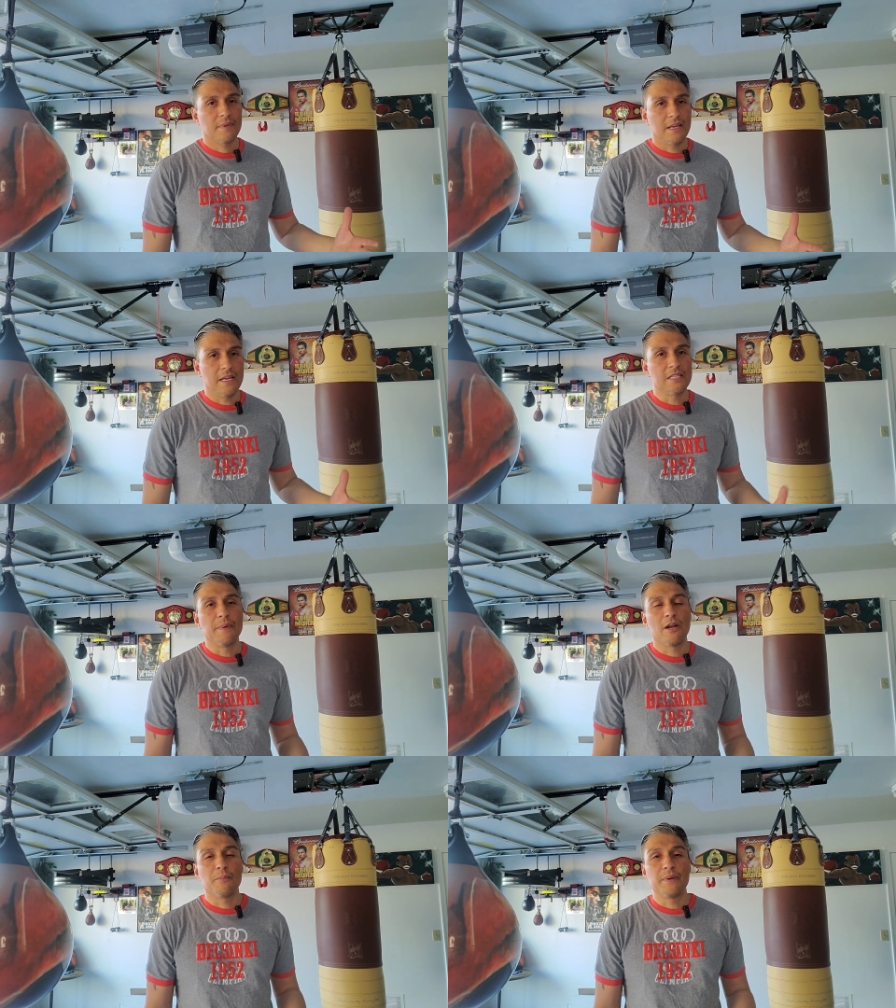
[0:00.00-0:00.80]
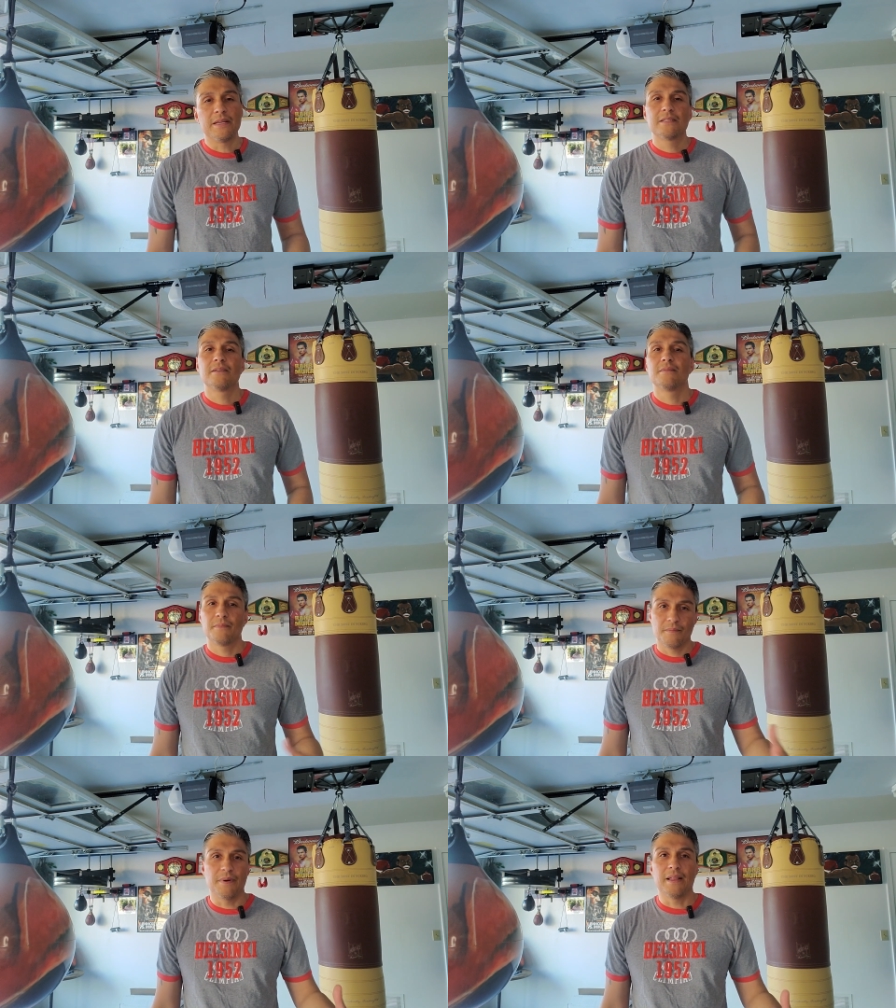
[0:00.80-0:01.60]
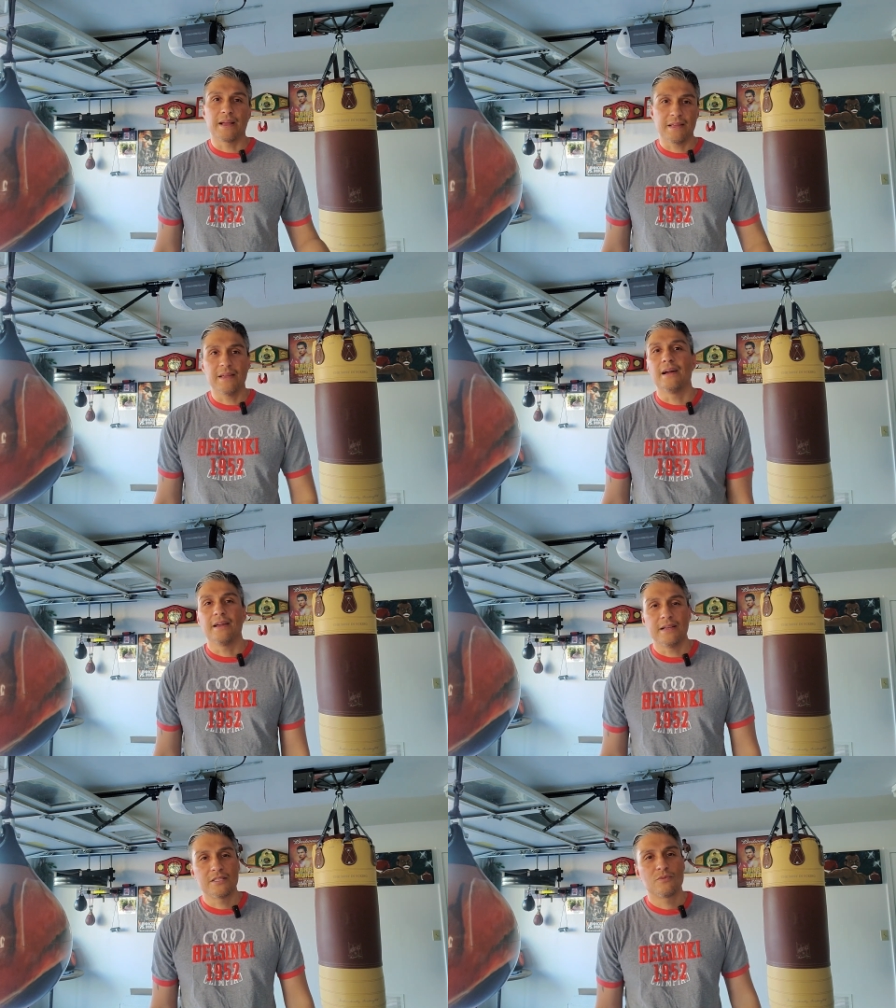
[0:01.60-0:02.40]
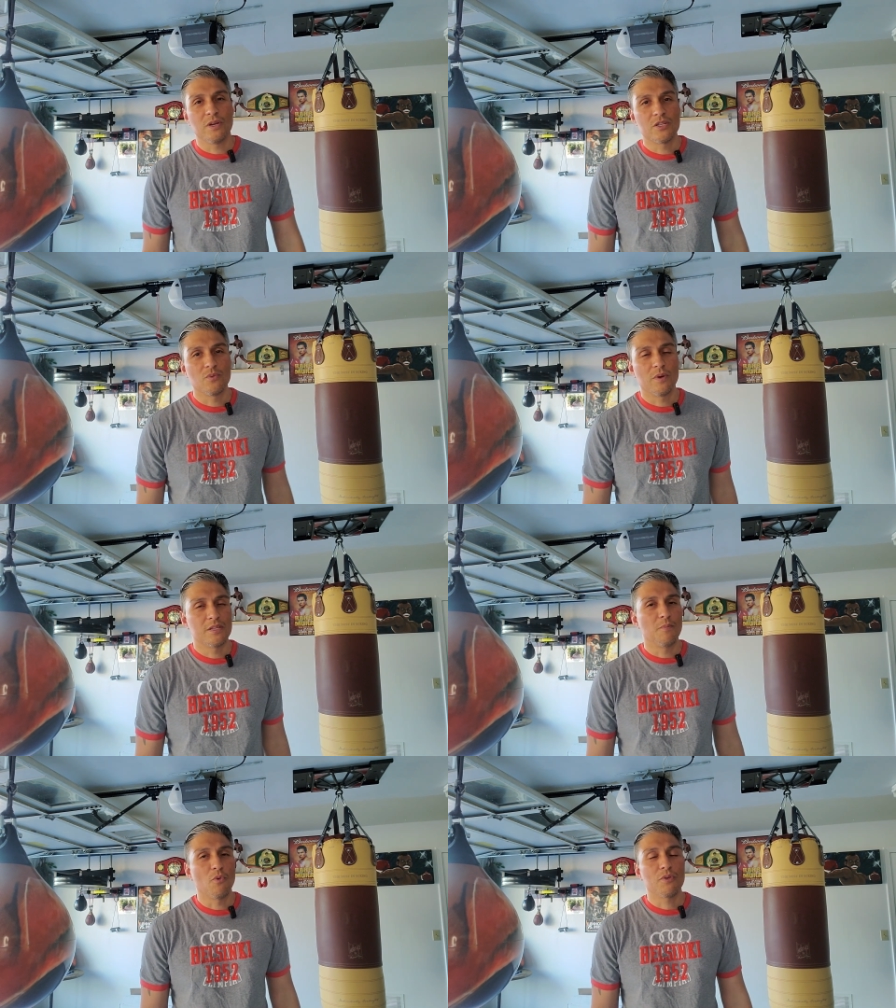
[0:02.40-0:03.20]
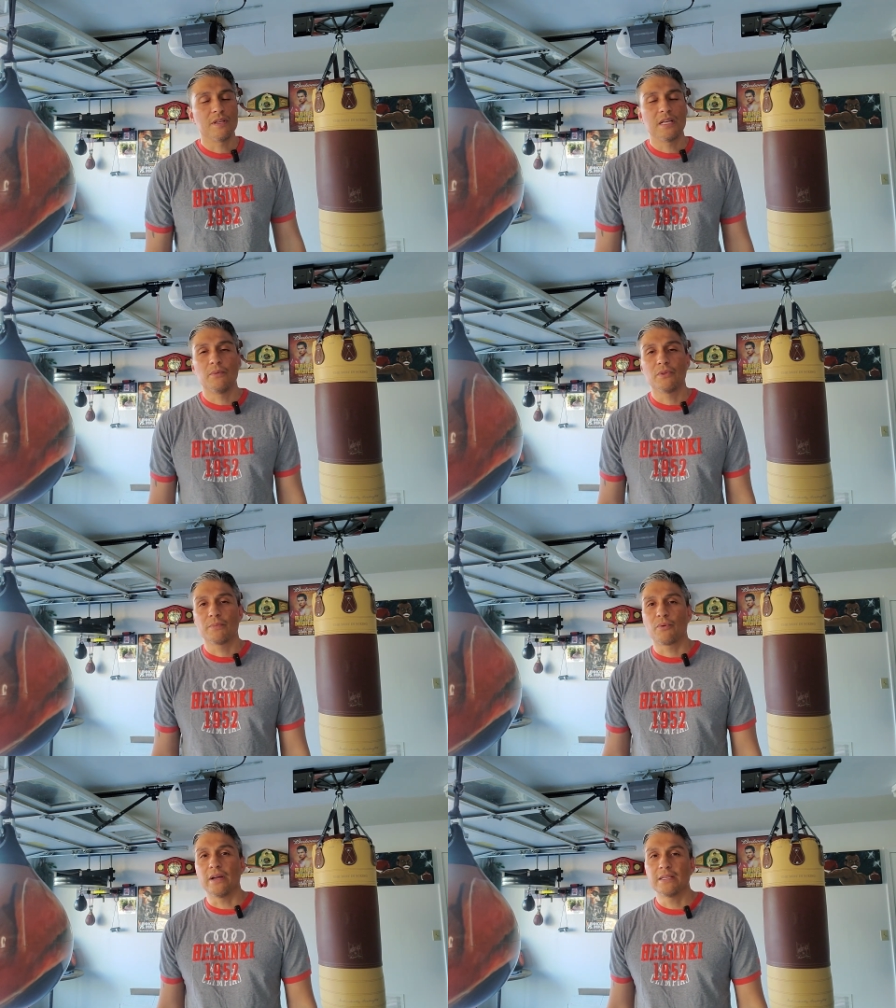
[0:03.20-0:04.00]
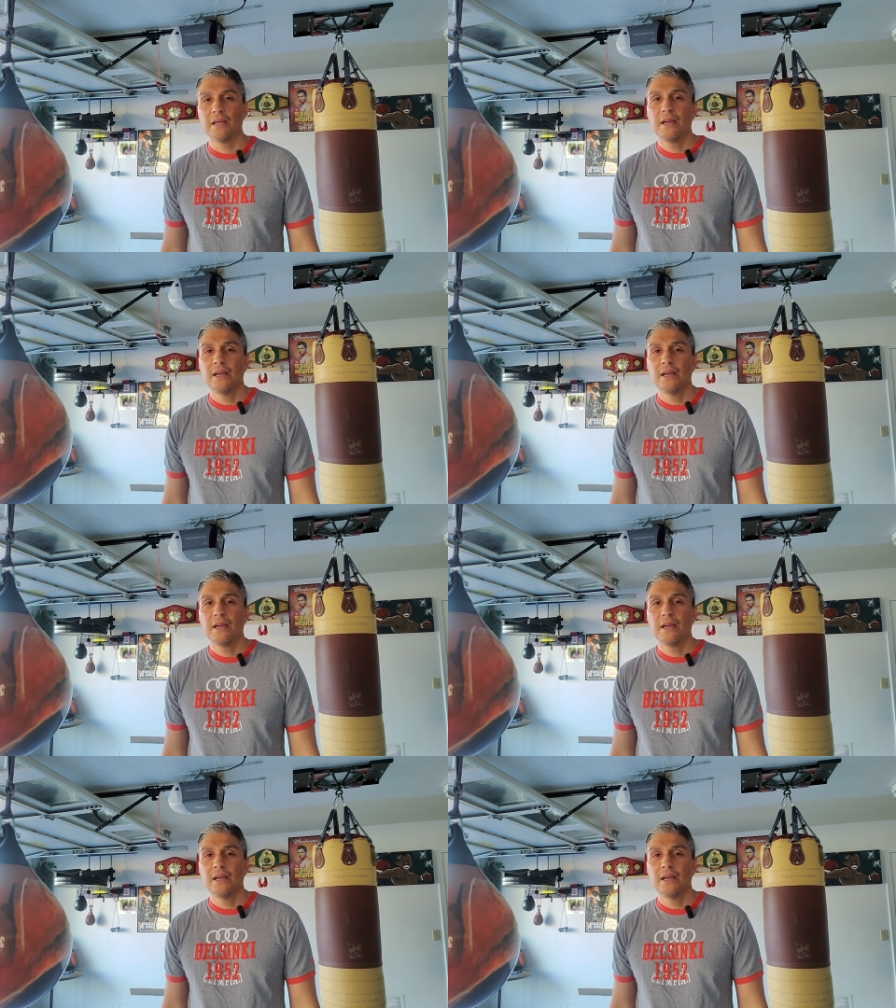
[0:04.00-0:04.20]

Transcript: is a better piece. But it's more than double the price.